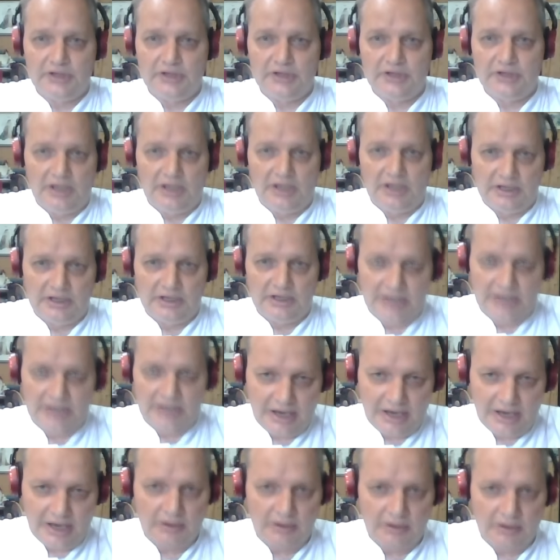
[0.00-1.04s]
in an
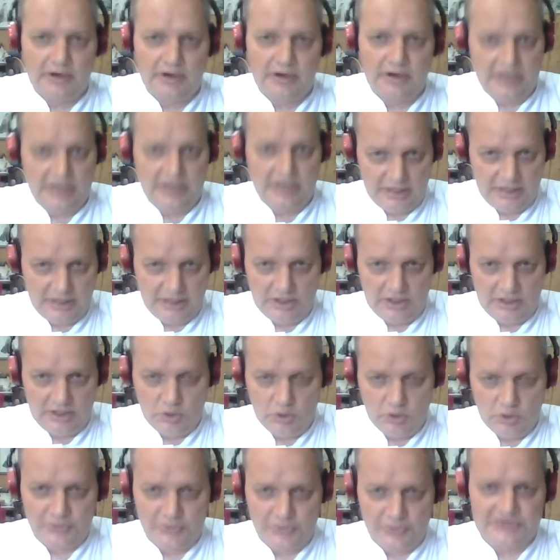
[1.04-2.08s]
area in
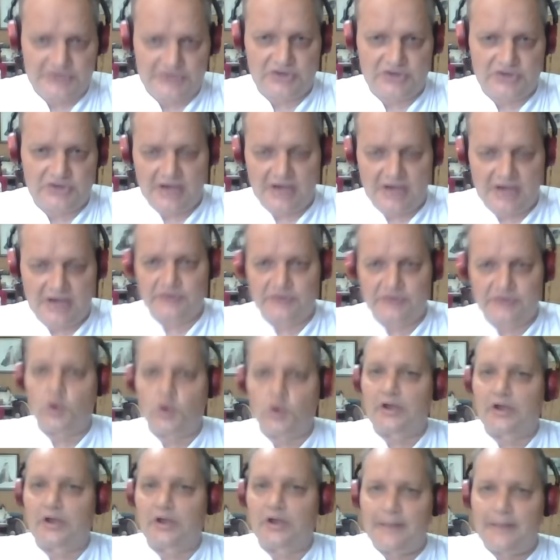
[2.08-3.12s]
northeastern Thailand. It's
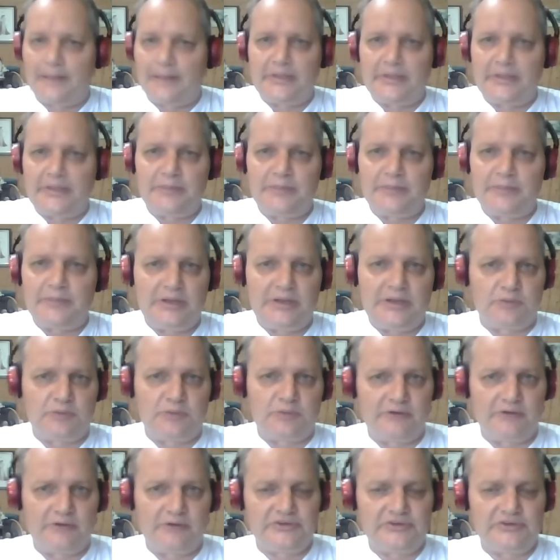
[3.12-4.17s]
called Kamphaeng Phet
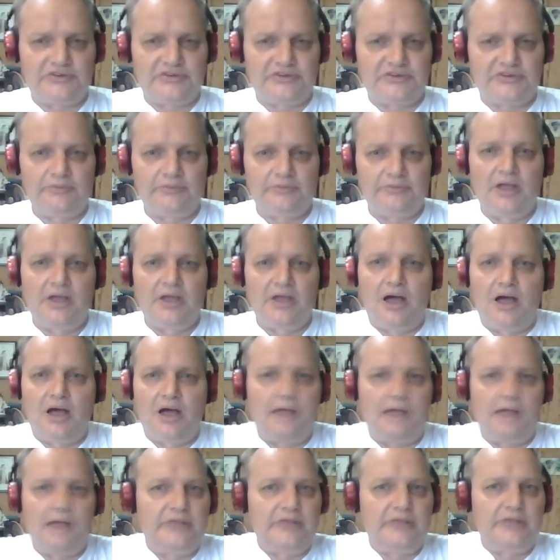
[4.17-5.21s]
province.
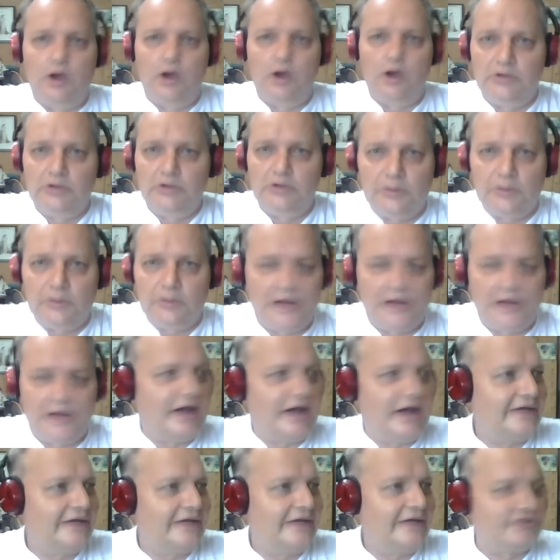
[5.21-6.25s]
I'm the only one. I
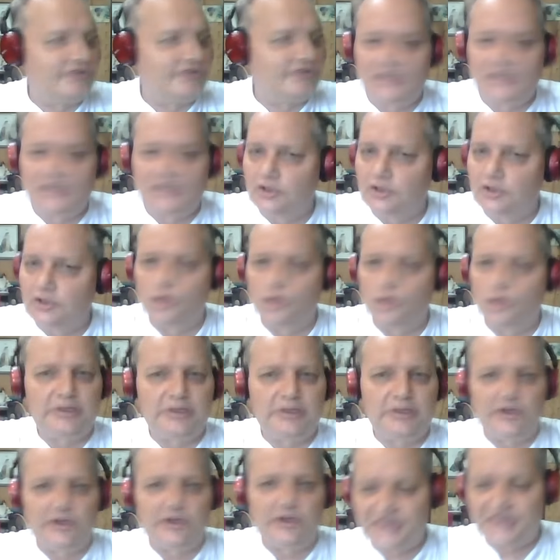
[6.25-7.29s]
have seen nobody
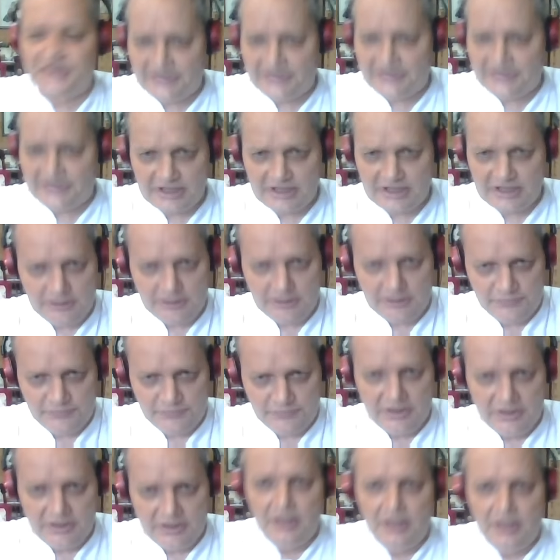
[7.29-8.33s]
else out there
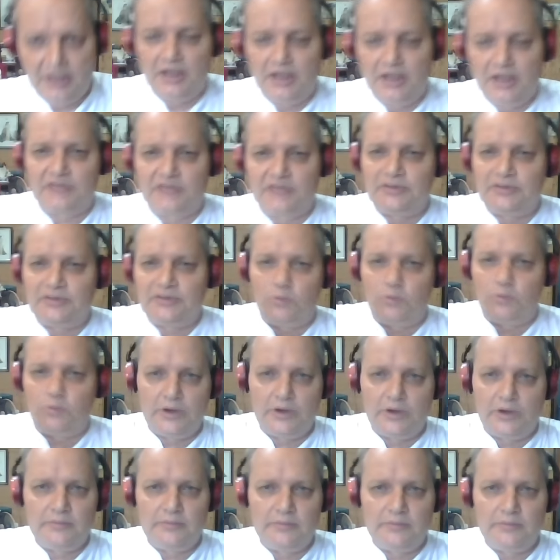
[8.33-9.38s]
except
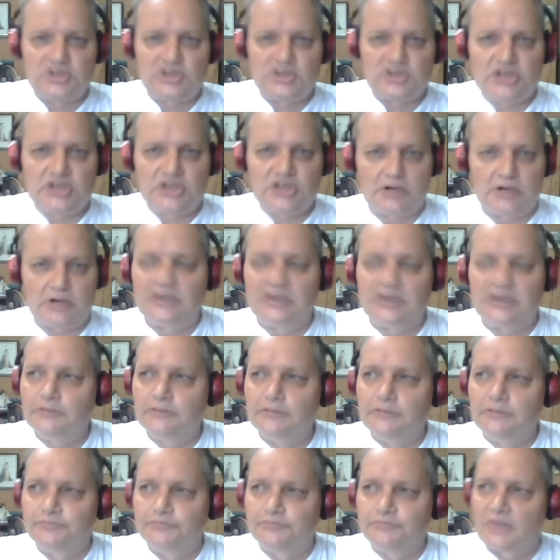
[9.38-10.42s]
one missionary.
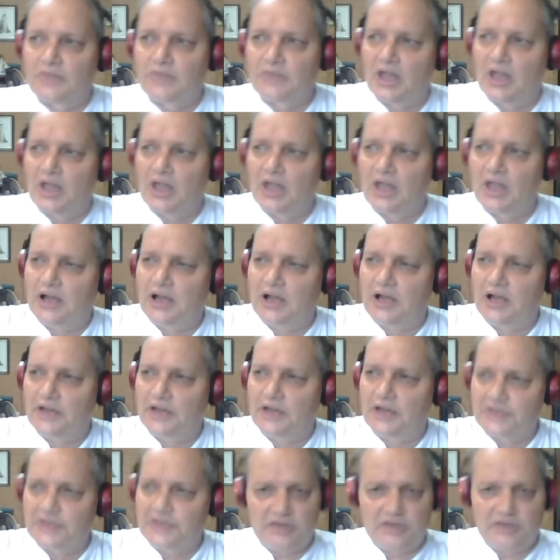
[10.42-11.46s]
Uh, I
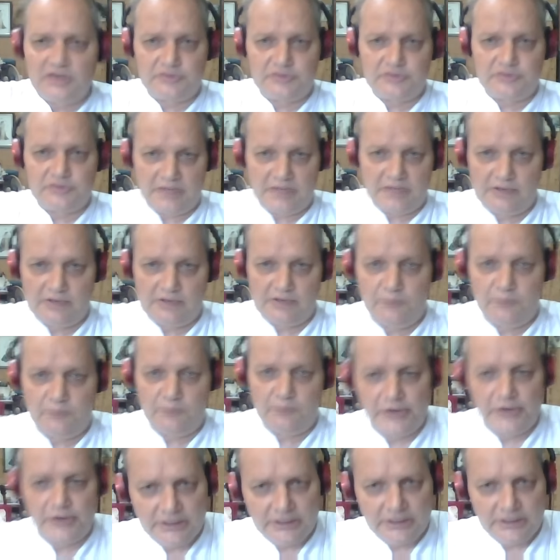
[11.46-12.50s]
think he's from
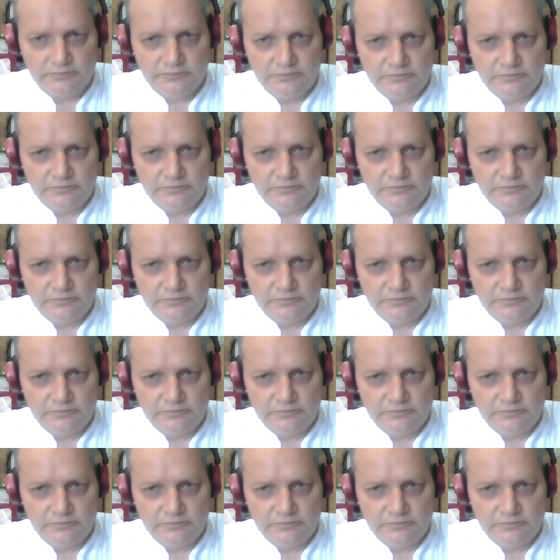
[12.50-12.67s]
California.